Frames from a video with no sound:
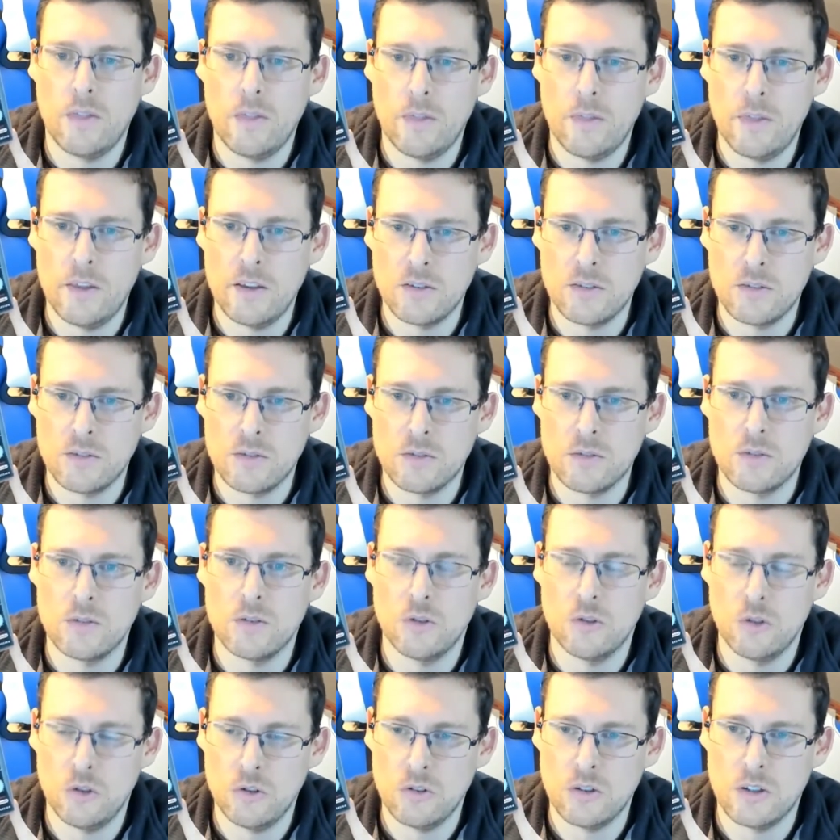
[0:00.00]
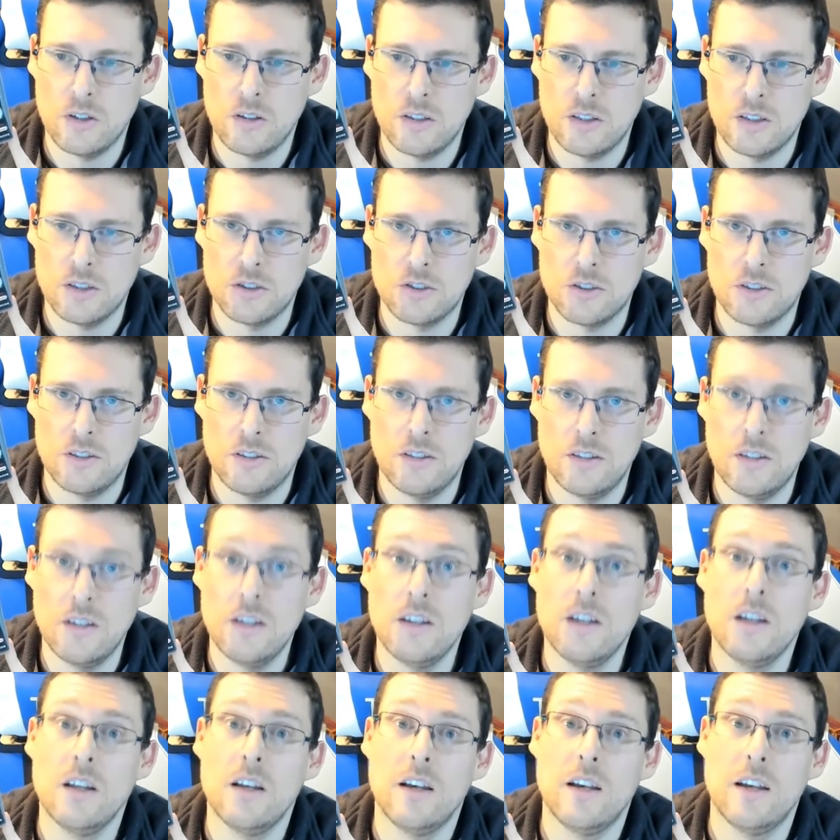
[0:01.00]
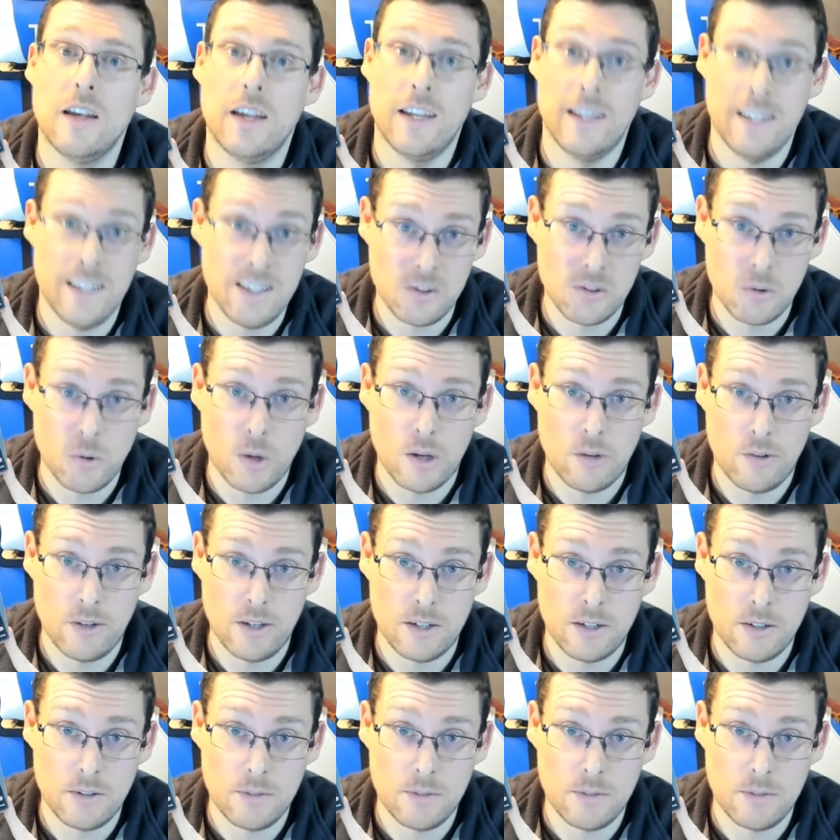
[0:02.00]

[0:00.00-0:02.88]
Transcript: this good condition, it is quite rare.